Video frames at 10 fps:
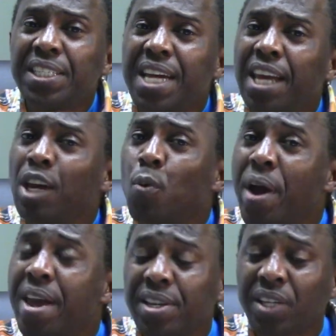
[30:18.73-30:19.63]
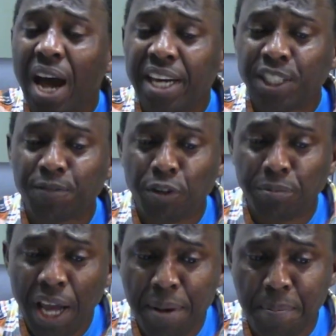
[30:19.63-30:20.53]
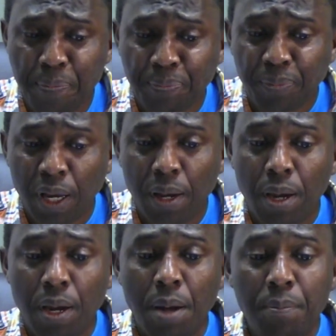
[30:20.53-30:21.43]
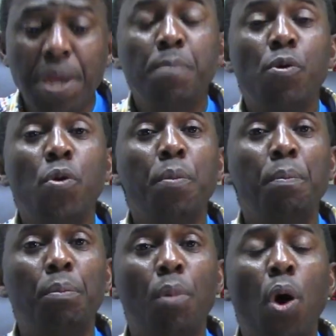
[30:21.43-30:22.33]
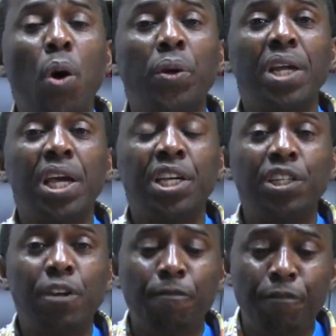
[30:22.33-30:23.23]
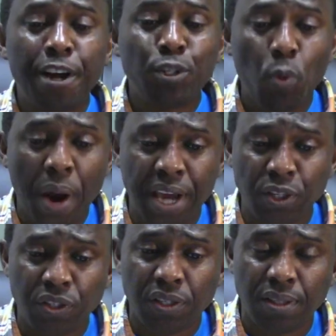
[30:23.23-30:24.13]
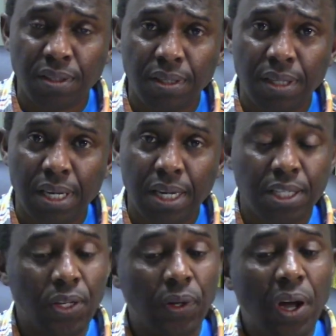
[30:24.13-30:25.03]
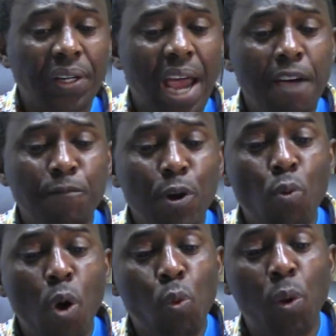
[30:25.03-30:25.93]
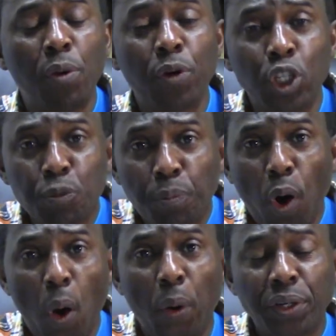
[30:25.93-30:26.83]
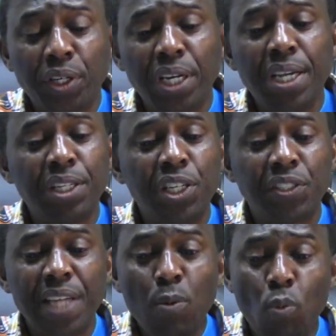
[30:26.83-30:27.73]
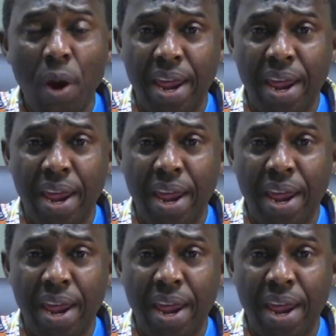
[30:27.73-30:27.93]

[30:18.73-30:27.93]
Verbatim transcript: away his eyes from them. People mourn in different ways. So not everyone will respond in the same way.